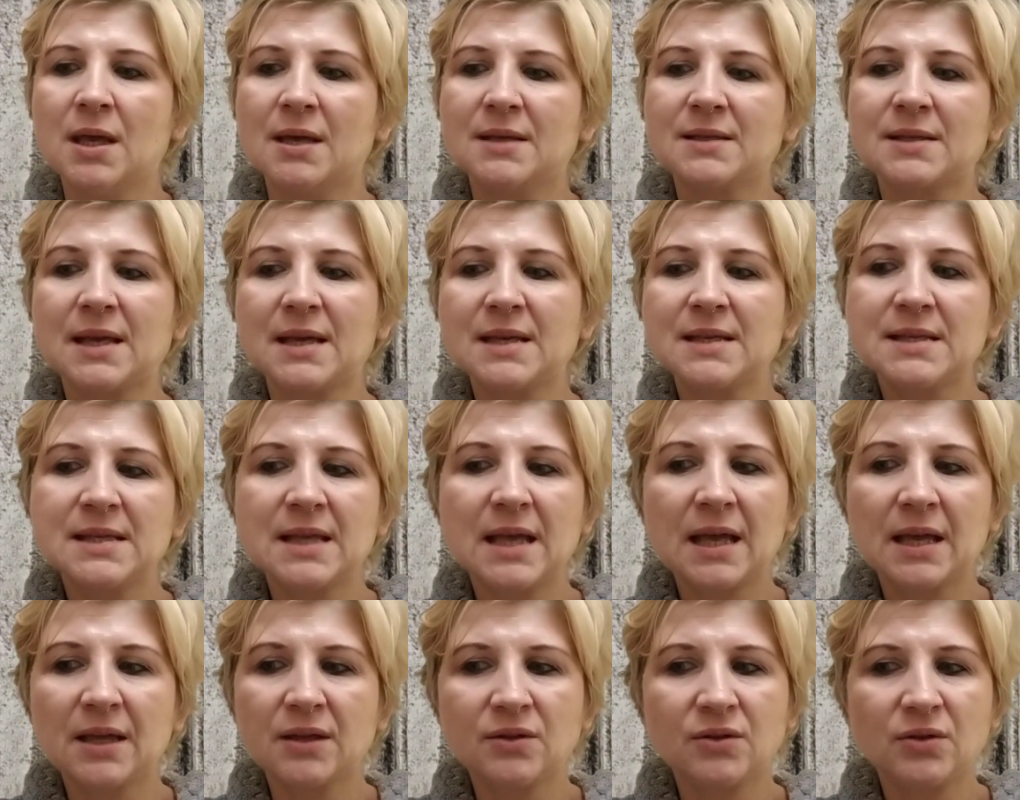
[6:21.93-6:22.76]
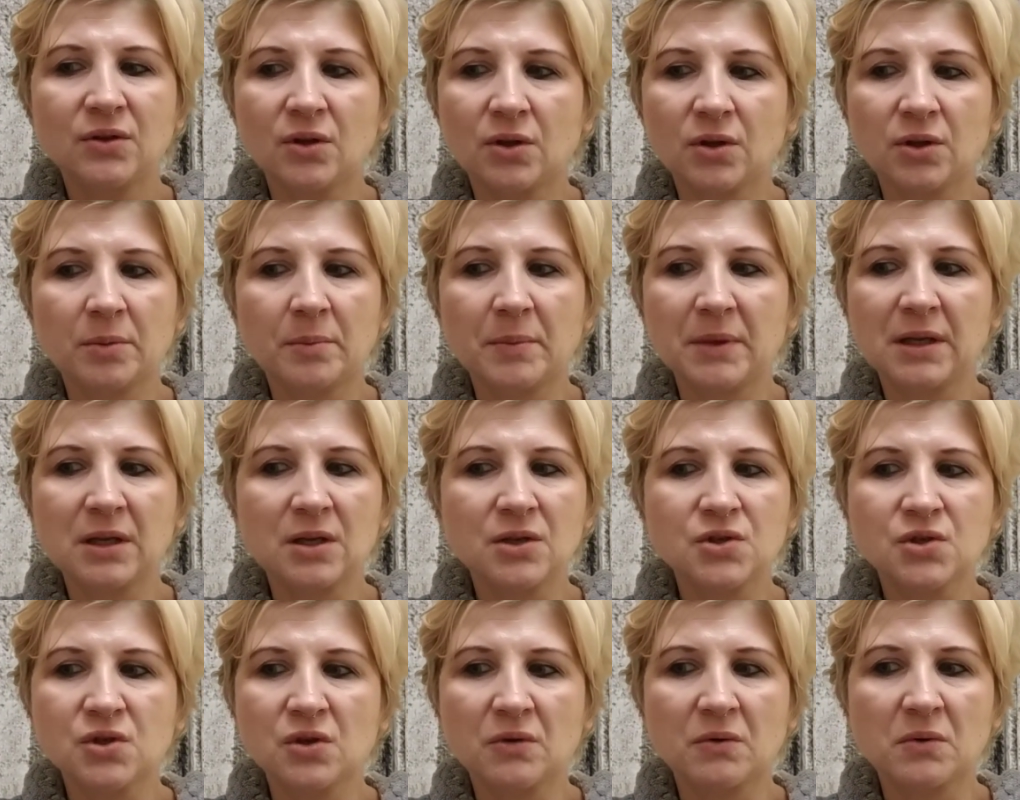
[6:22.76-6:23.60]
So I said, you know, the
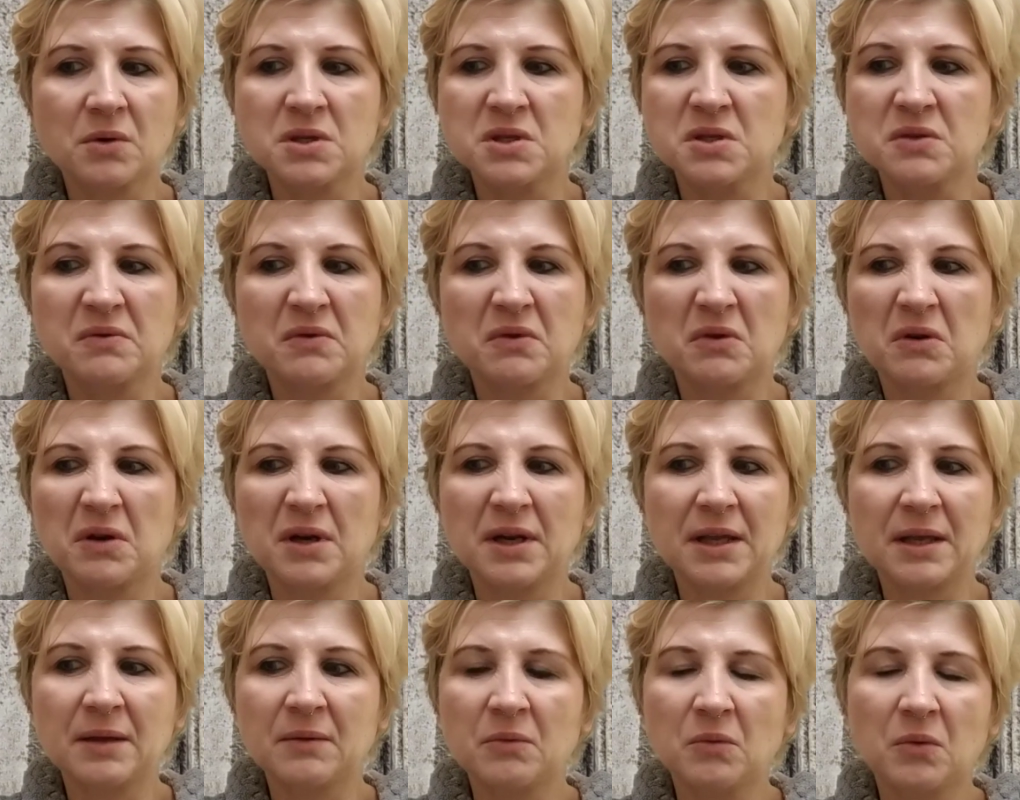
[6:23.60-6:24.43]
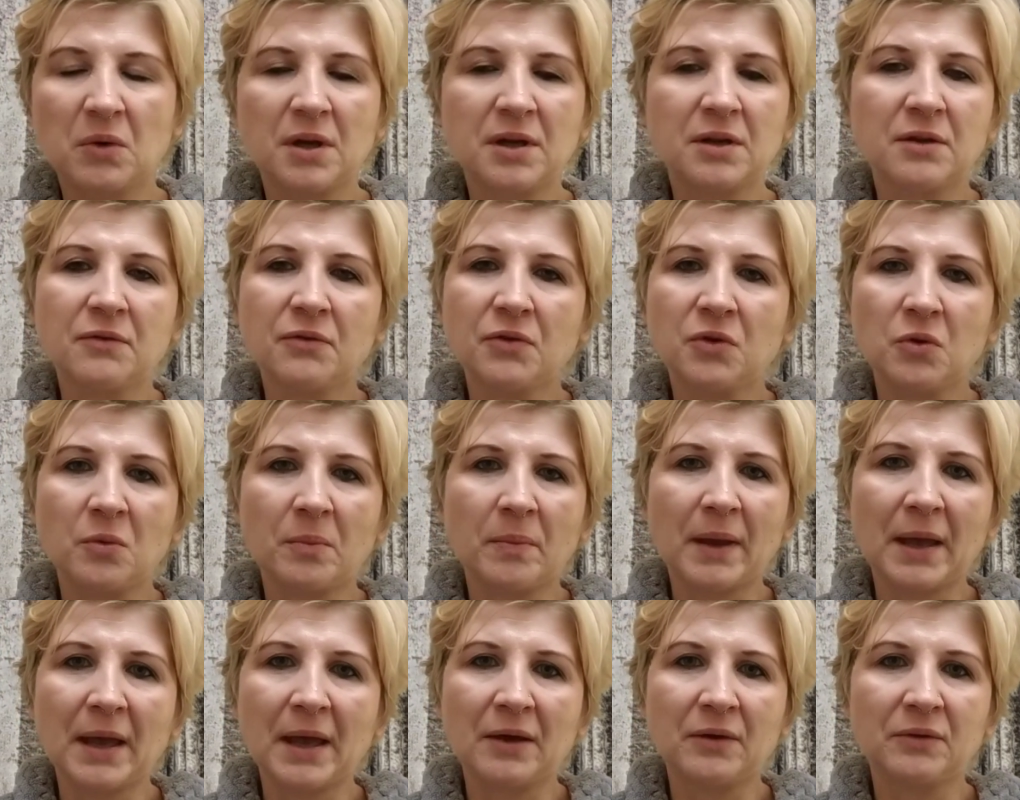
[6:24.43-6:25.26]
miniature ones were only a few
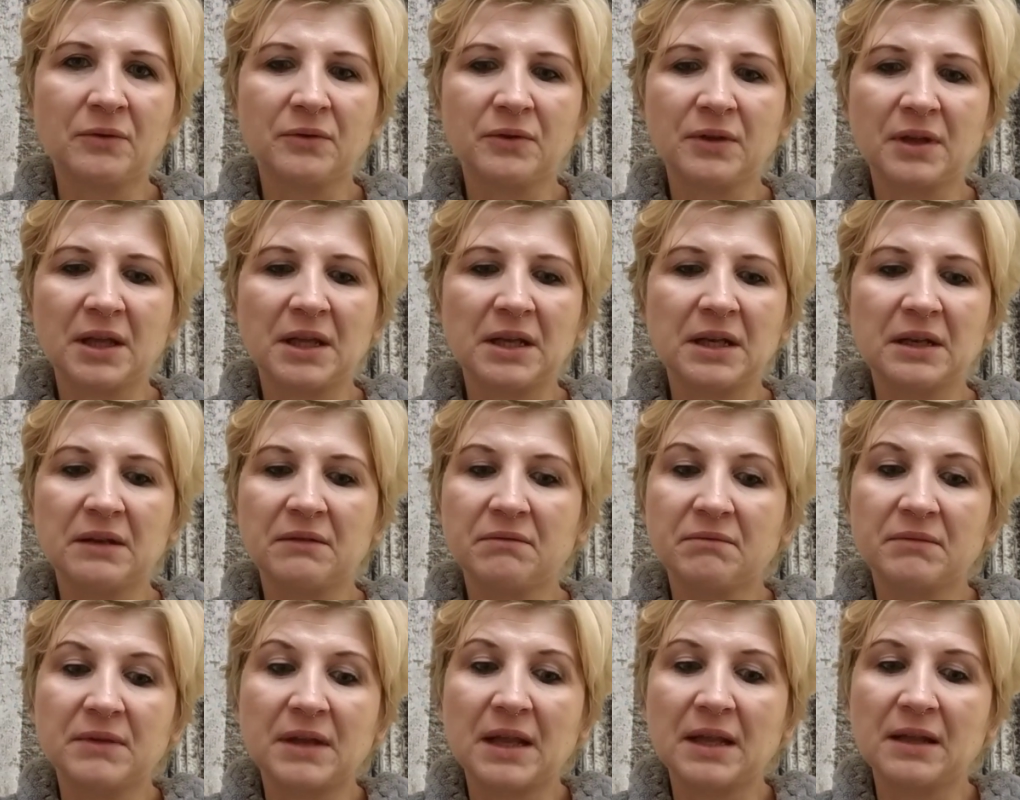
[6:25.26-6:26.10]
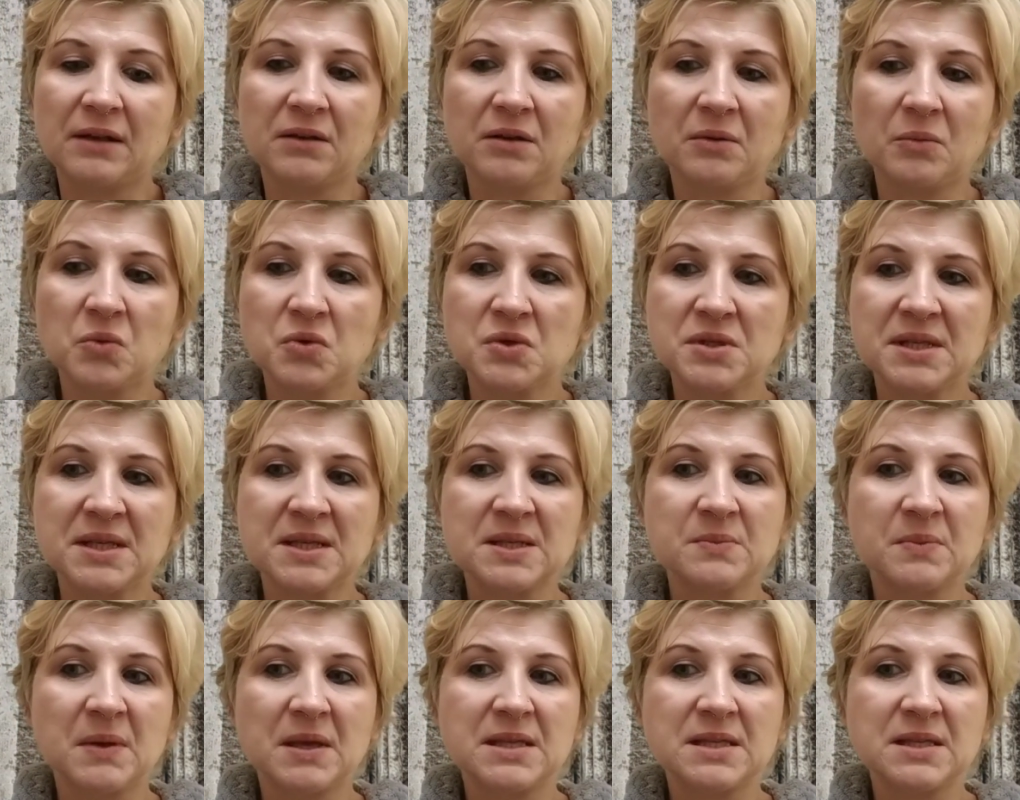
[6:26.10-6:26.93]
pounds, and then the most
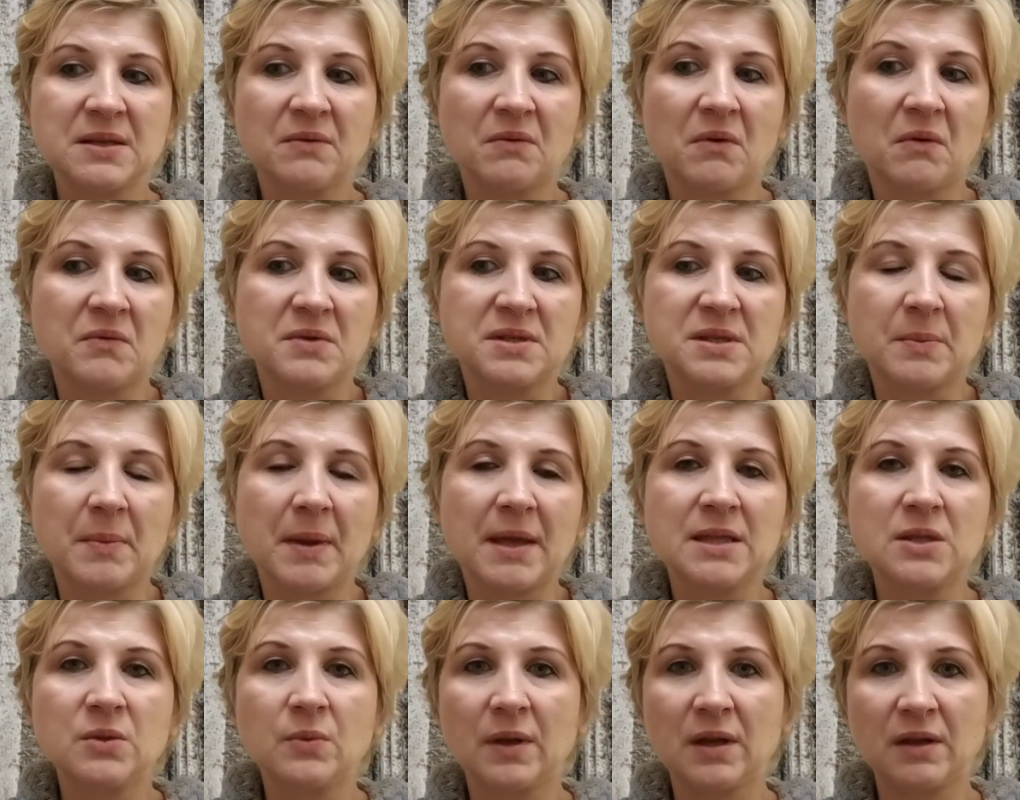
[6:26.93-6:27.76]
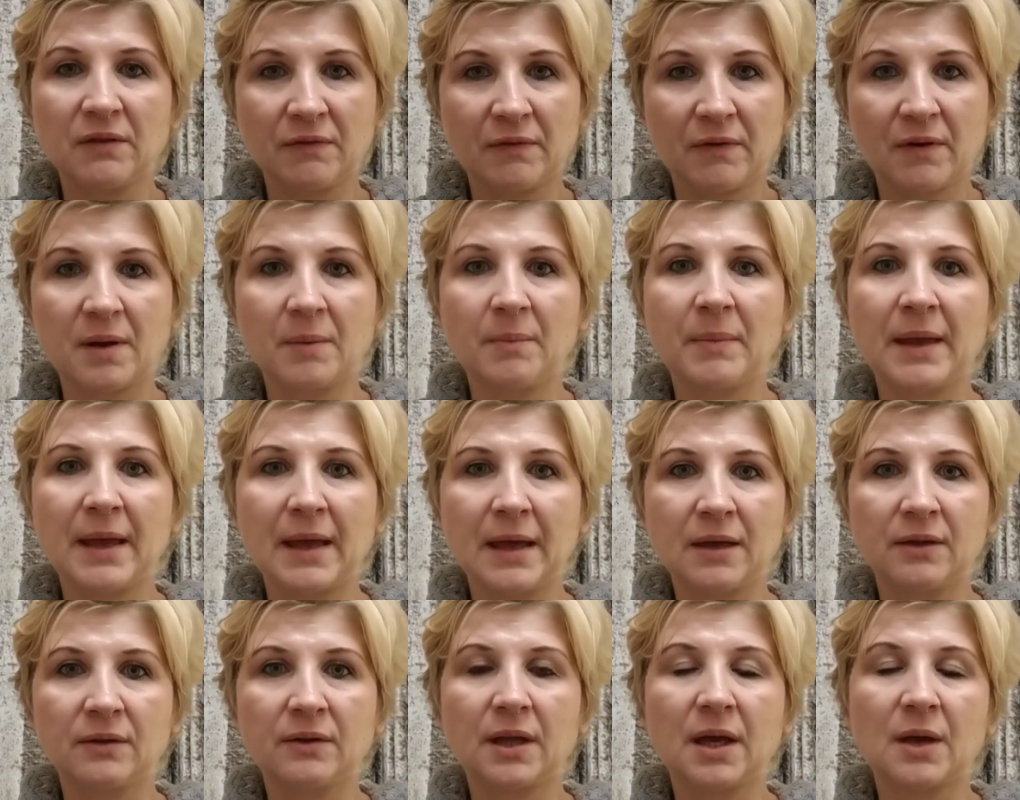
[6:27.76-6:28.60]
expensive one was about £25.
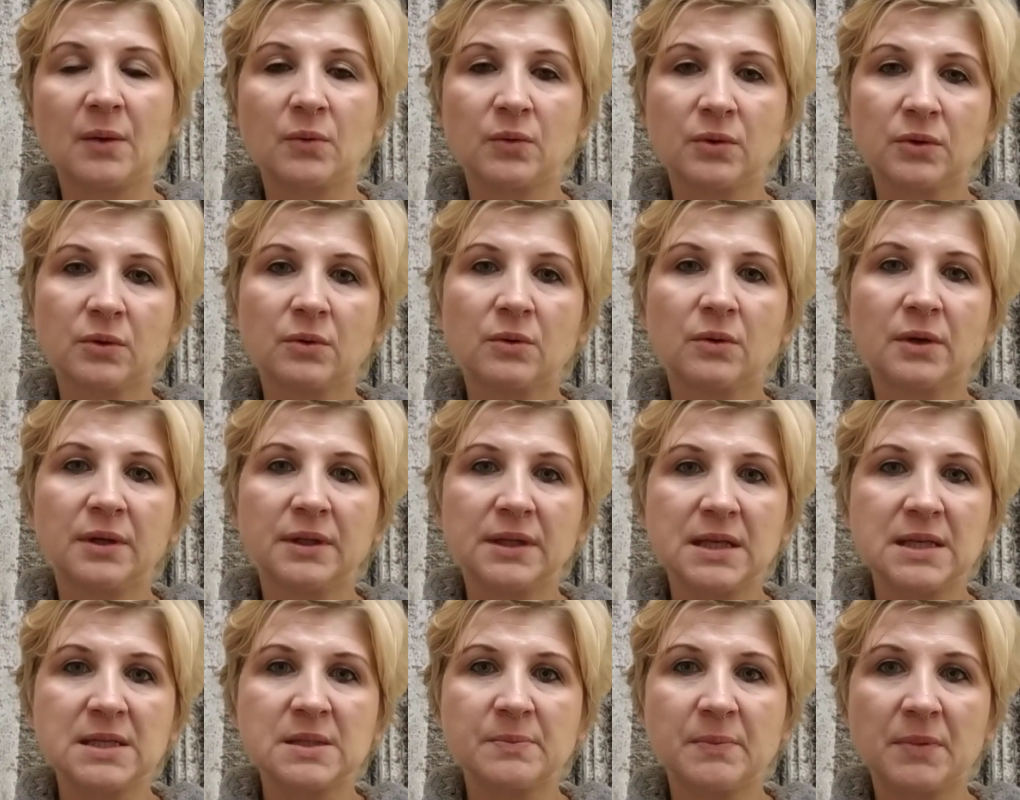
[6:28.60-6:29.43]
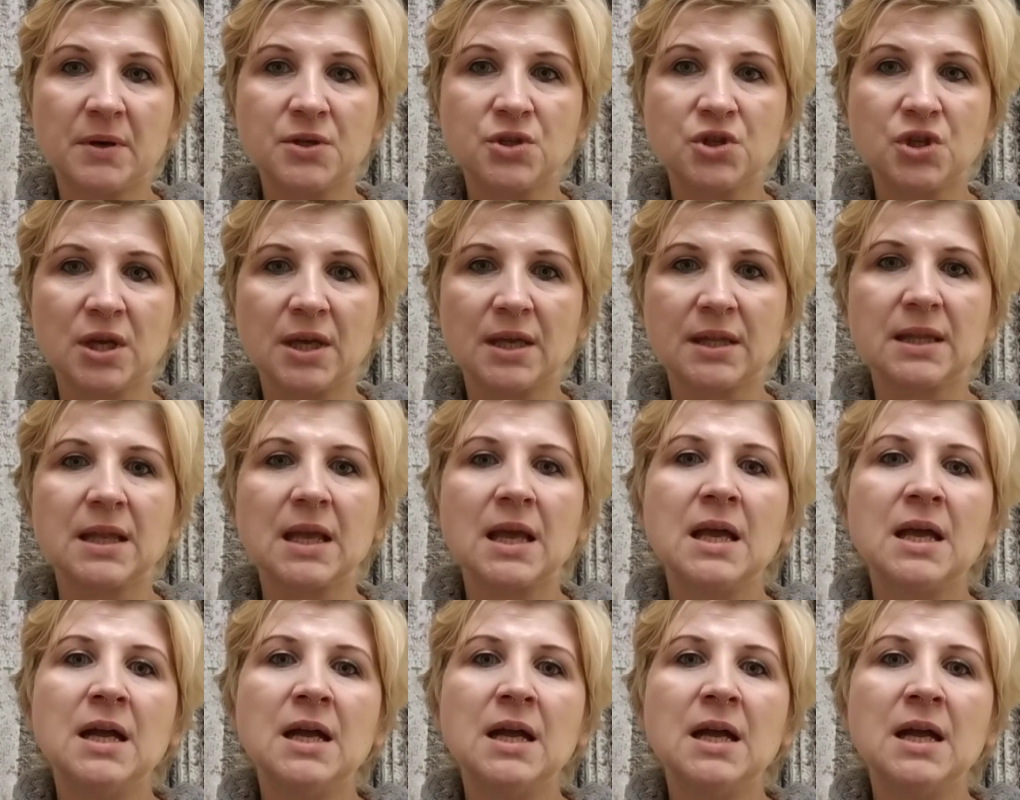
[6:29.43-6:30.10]
I would call this budget.